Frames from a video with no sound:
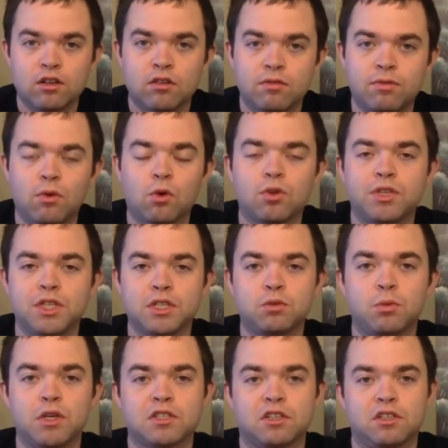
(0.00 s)
for these
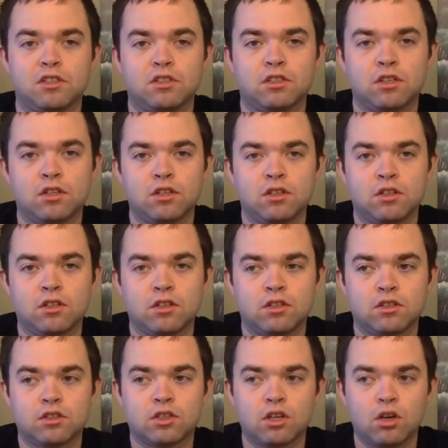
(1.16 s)
whiskeys.
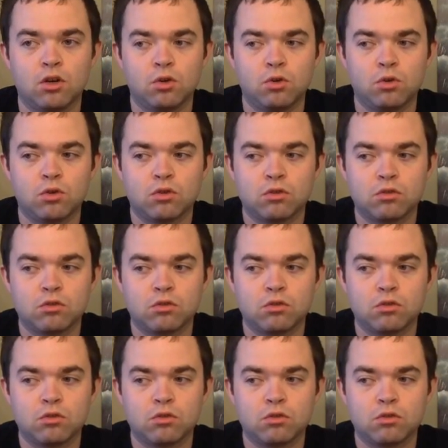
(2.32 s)
So